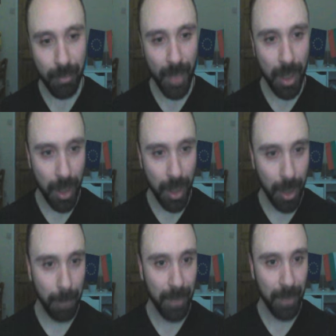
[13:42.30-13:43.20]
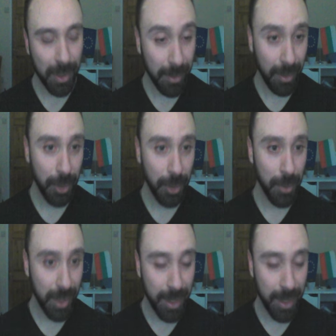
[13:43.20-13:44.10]
Another thing you want
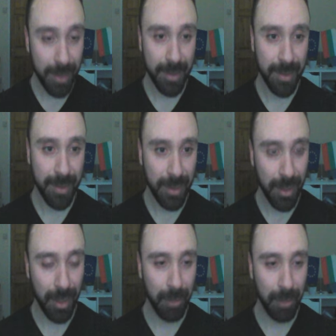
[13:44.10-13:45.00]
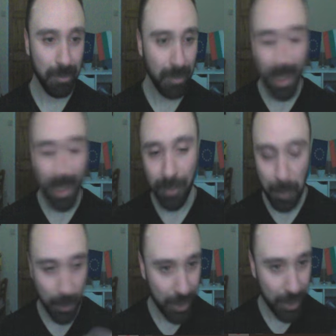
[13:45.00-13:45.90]
to get is, if you
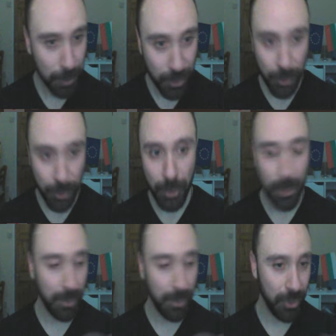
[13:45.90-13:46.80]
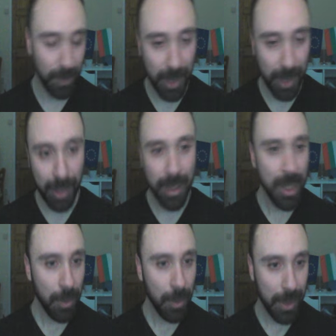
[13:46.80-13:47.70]
progress through the story or if you just play
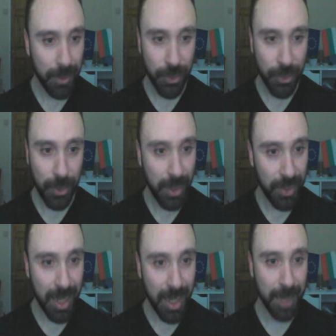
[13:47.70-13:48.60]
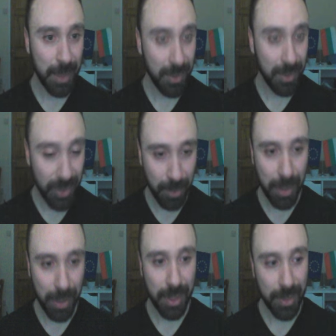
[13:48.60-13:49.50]
without the story, is Aspect of
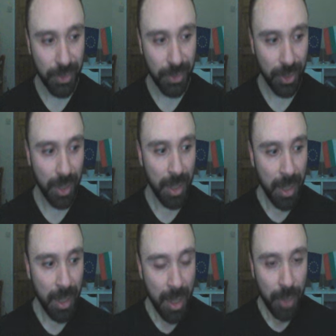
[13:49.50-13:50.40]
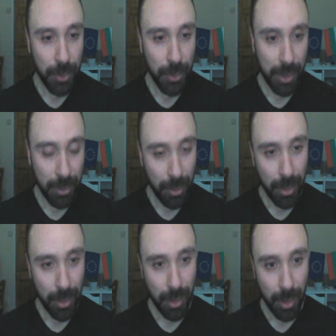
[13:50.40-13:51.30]
Disobedience. You can
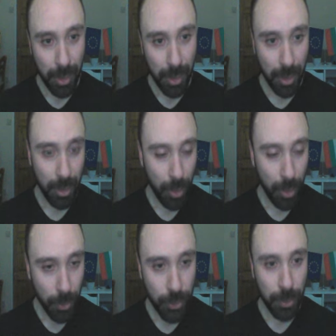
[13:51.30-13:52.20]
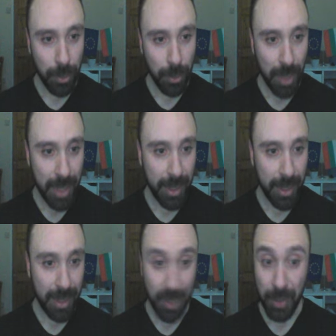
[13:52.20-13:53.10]
also kind of
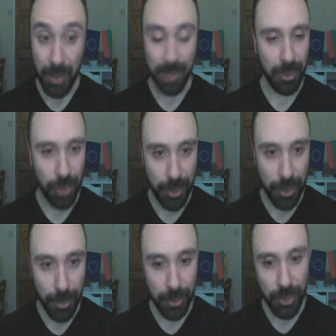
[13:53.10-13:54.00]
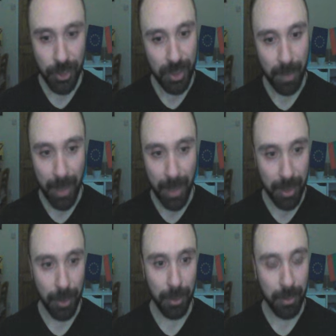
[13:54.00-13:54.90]
get Aspect of the Juggernaut
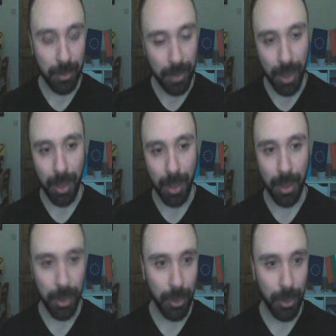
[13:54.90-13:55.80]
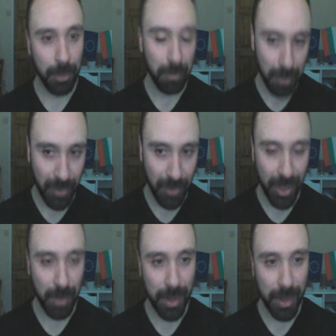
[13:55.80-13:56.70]
depending on your
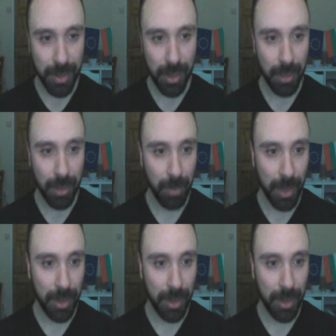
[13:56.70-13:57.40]
availability, but